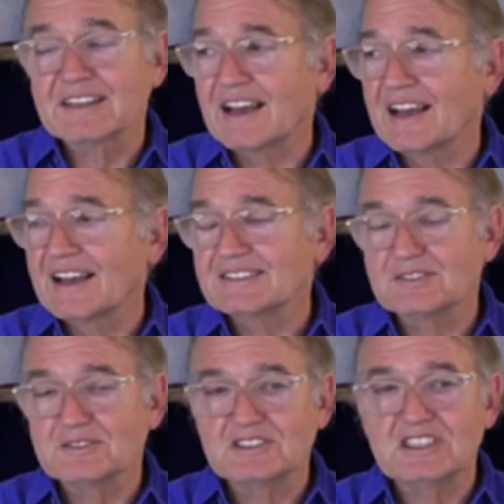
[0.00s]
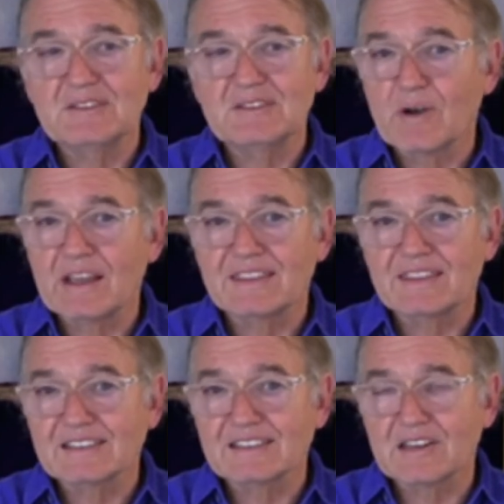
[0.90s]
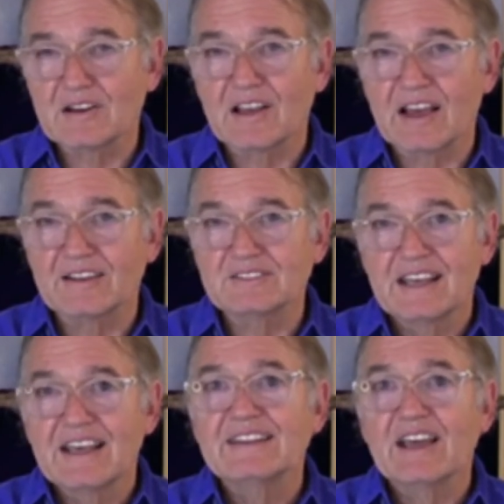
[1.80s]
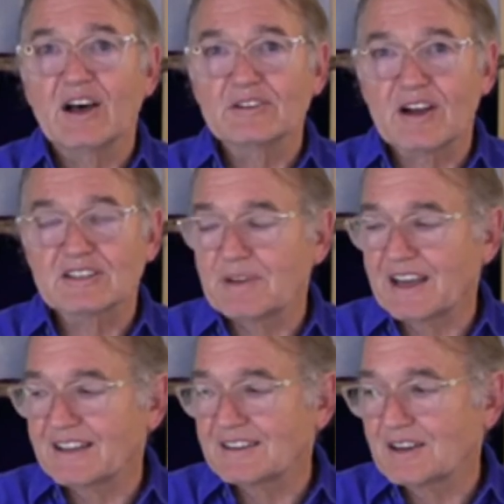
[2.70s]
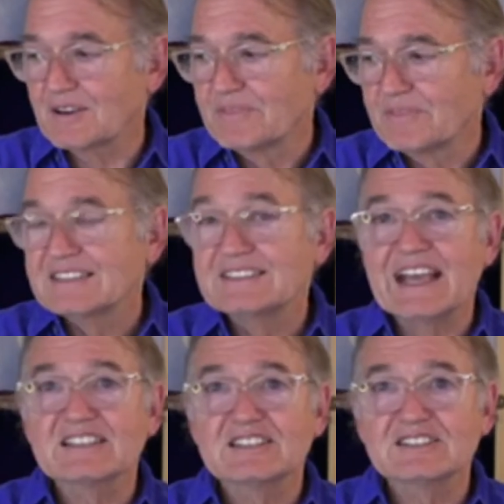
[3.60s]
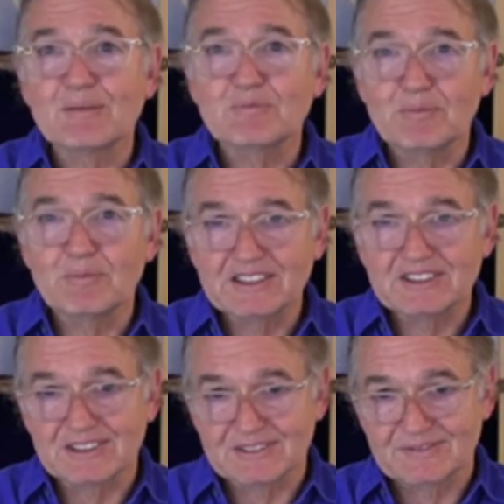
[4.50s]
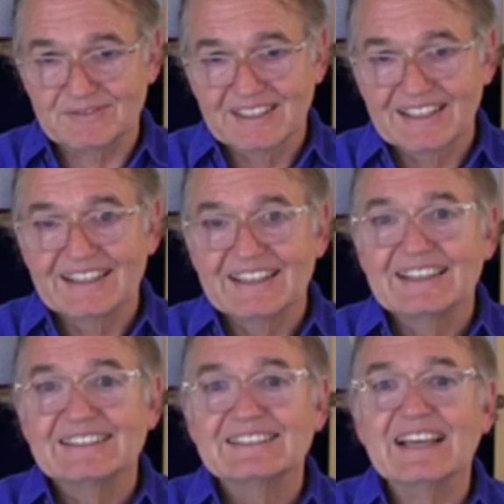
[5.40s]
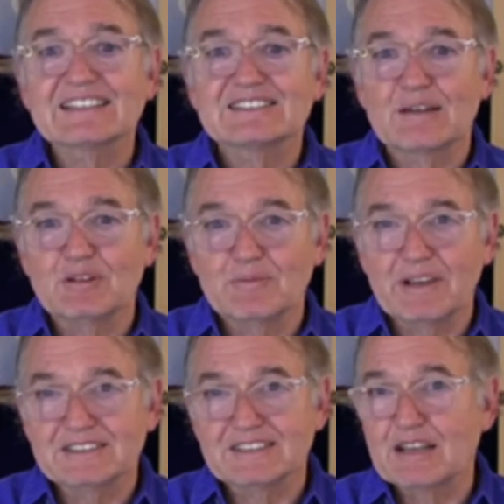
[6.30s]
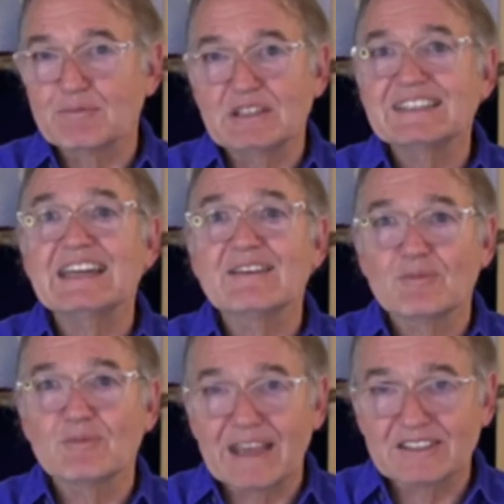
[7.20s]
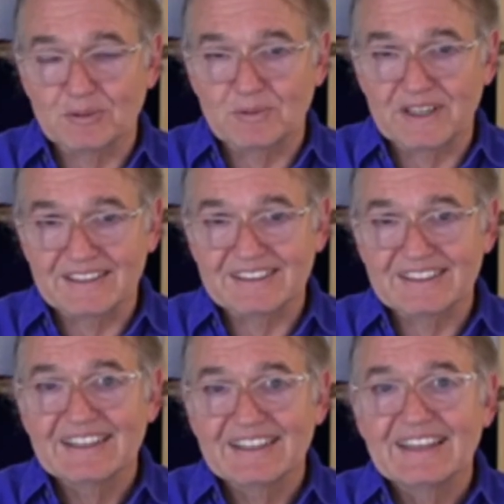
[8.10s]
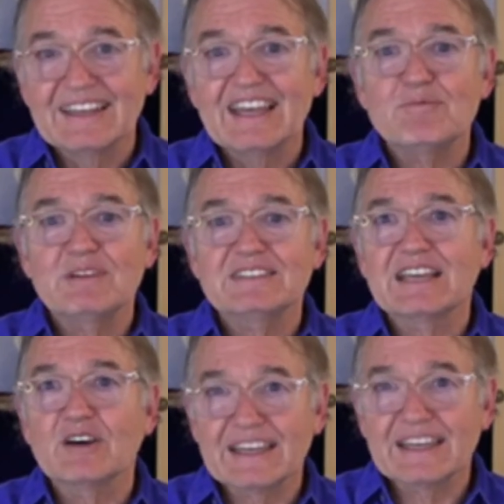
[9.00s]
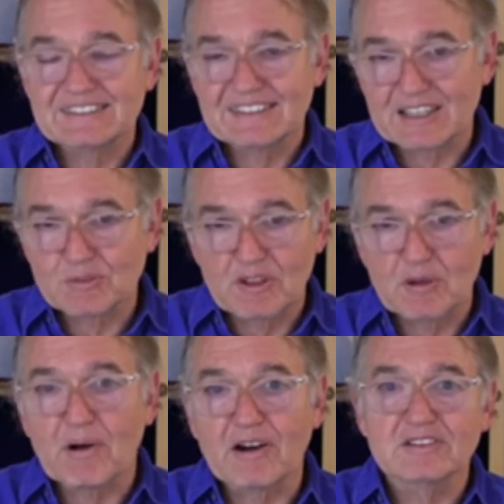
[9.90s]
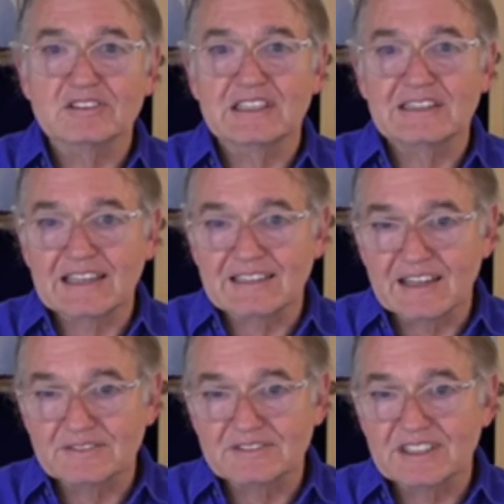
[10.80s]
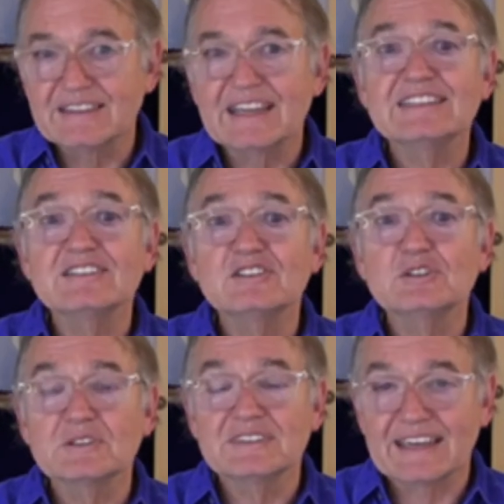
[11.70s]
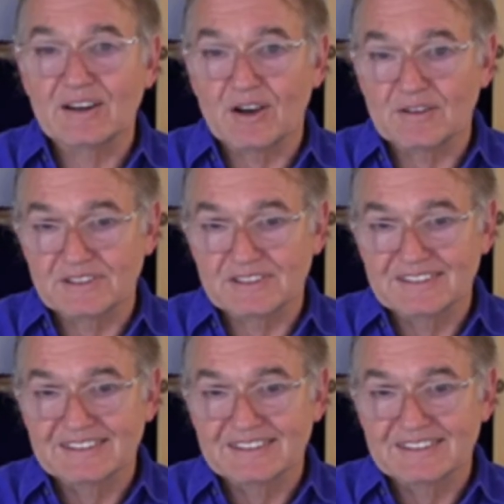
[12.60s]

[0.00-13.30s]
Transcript: guys who achieved great things in their lives, they all talked about their sex sublimation. Sex sublimation. That means they never masturbated. It means they only had sex with their partners that they loved, and they didn't do it that often.